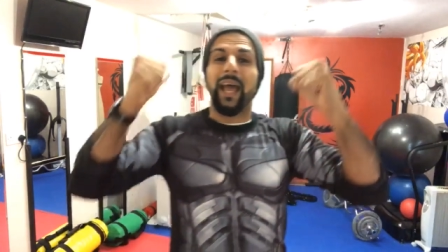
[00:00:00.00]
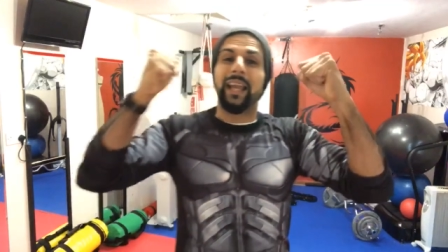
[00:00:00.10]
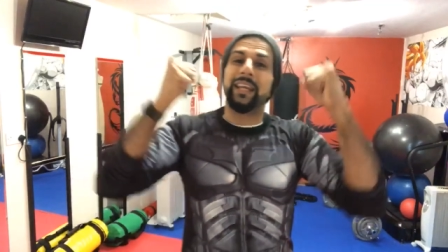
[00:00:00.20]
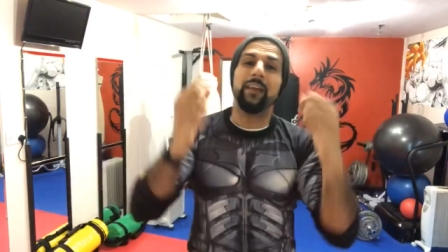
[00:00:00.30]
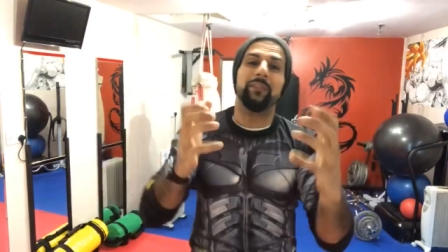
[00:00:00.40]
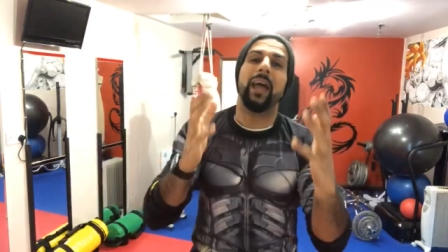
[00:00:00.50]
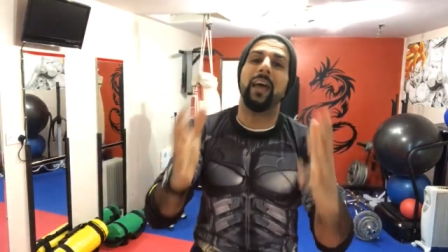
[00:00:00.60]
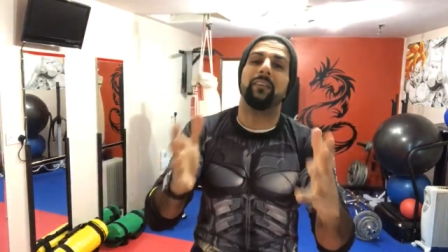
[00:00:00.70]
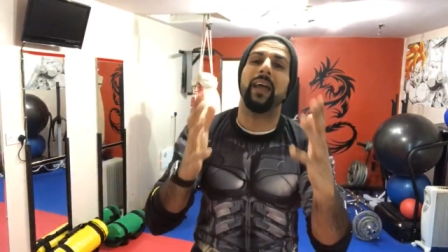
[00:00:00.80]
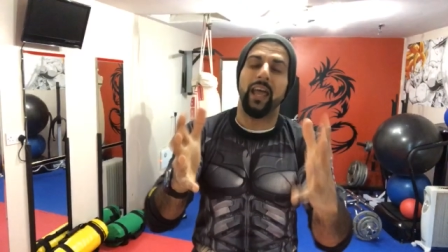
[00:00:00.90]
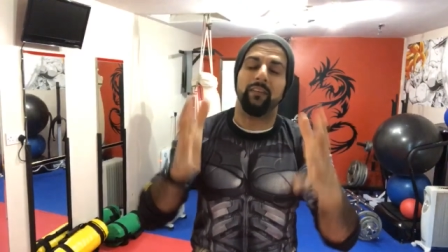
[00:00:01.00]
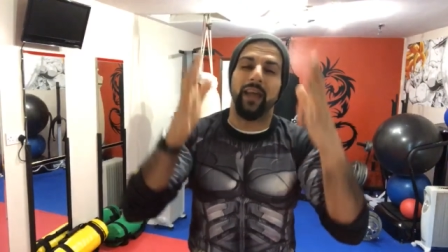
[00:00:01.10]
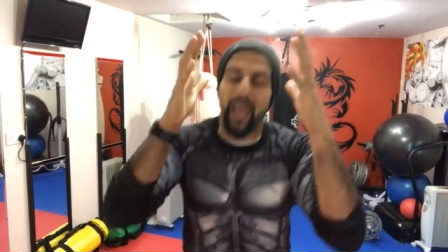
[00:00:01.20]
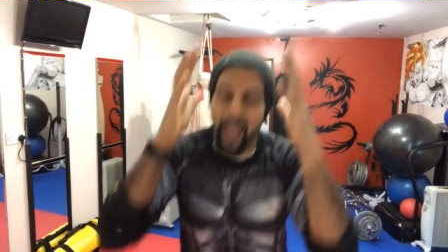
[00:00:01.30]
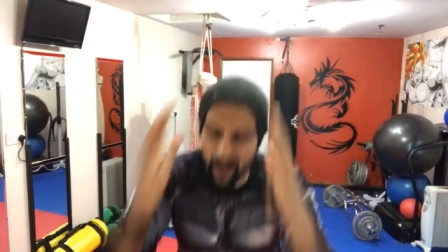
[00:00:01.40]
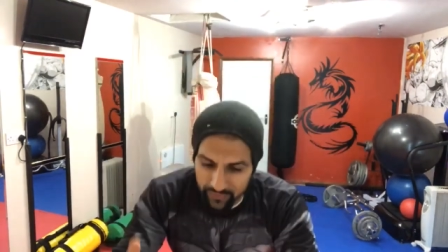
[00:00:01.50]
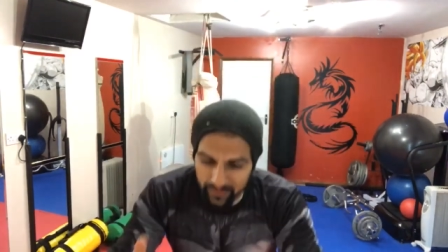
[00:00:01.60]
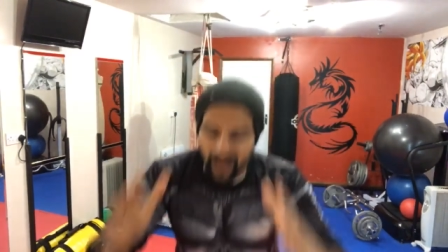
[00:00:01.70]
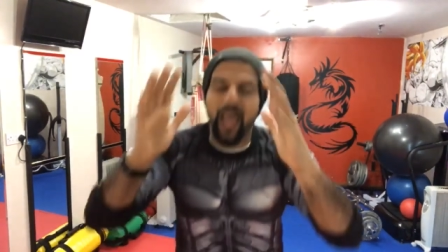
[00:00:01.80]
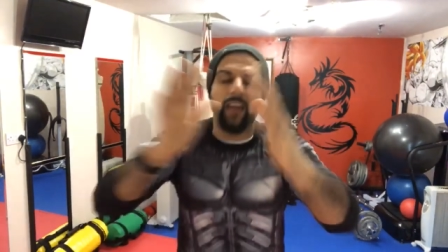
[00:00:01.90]
And never, ever, ever,
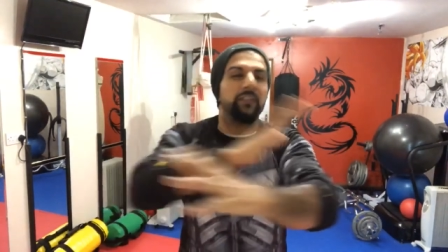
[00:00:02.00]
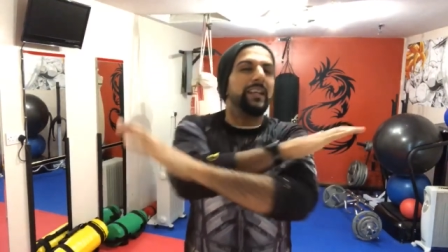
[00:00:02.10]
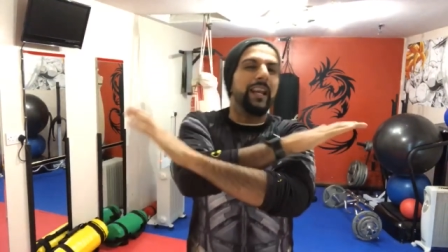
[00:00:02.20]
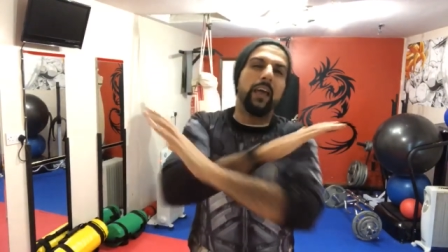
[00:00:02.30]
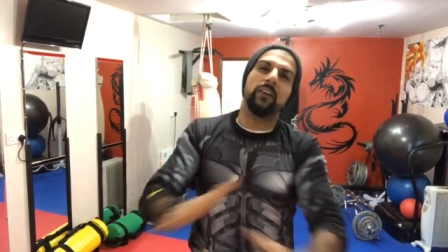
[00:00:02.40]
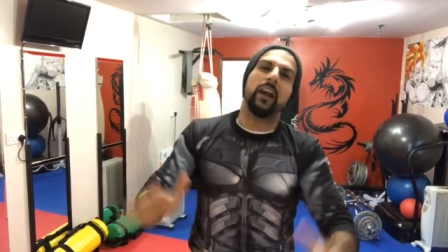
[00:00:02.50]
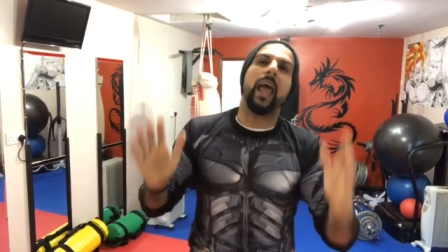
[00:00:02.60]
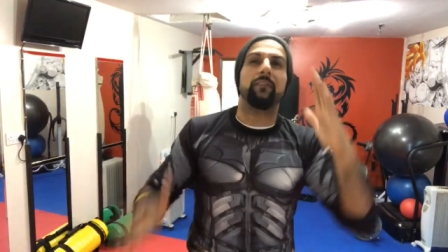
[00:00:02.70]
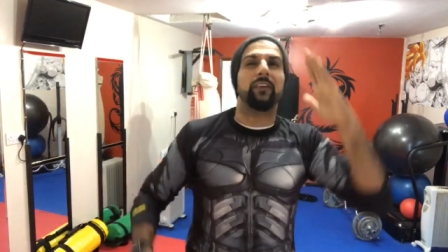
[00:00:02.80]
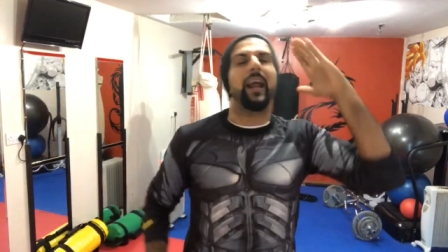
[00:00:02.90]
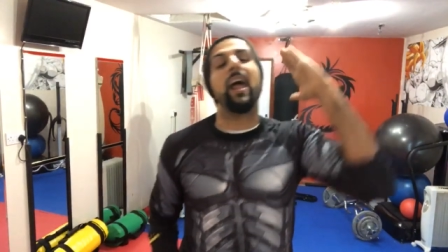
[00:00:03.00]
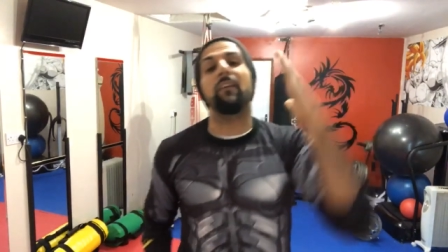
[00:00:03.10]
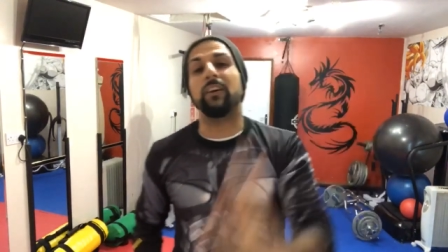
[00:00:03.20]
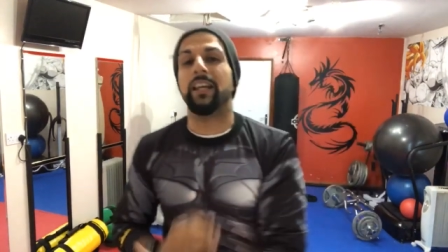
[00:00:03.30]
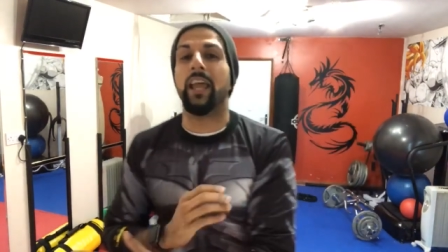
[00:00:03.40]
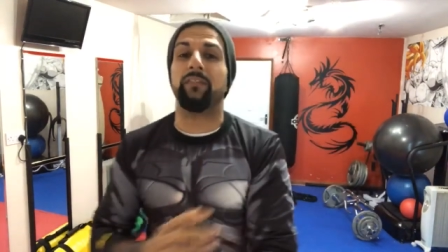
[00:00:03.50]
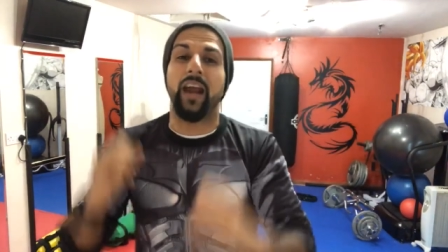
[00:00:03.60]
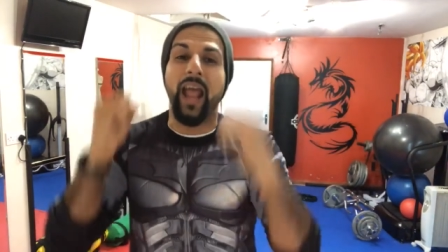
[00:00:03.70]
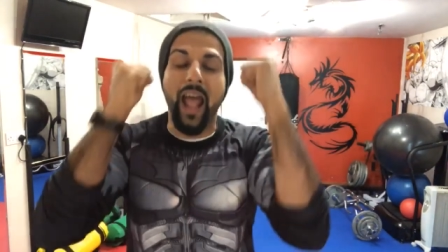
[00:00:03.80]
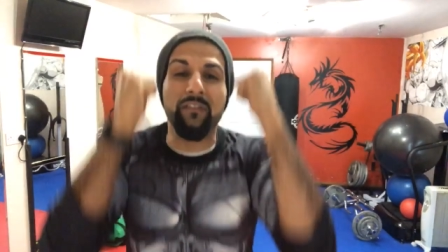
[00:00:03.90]
ever, ever, never, ever, ever,
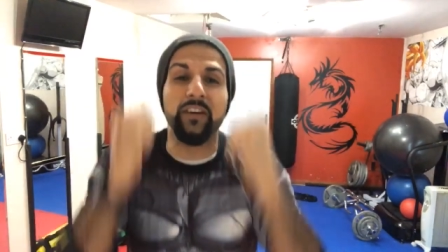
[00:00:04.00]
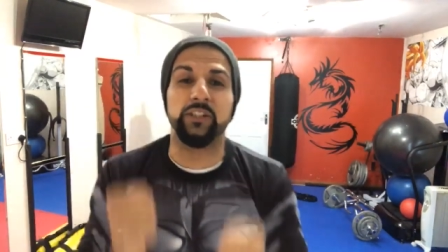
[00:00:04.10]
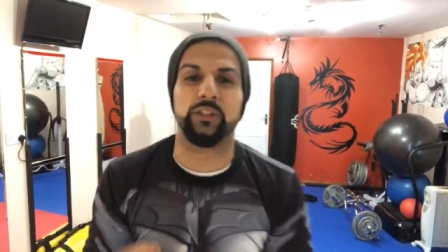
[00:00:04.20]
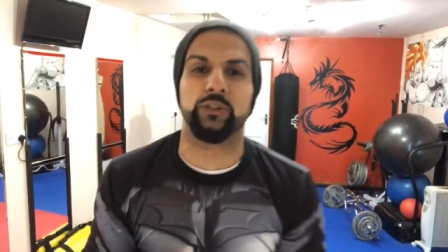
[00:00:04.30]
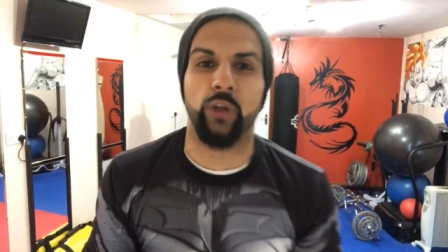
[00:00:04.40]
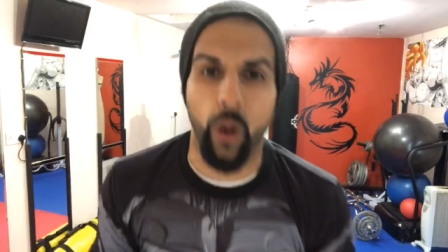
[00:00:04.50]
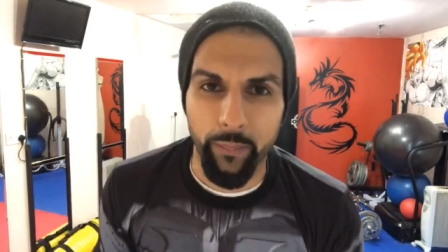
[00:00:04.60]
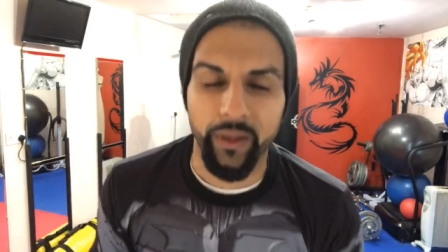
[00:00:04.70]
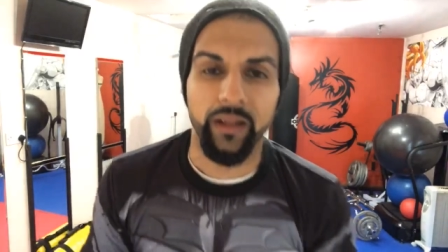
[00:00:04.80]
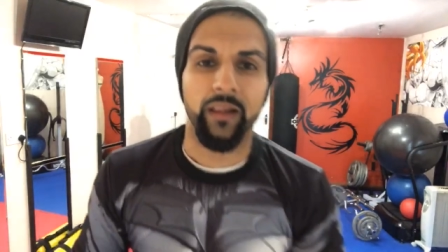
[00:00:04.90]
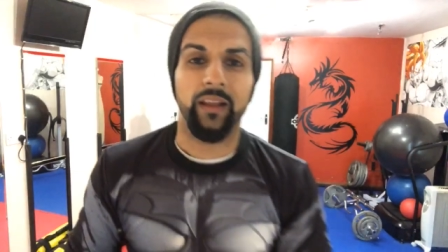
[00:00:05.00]
never, ever stop.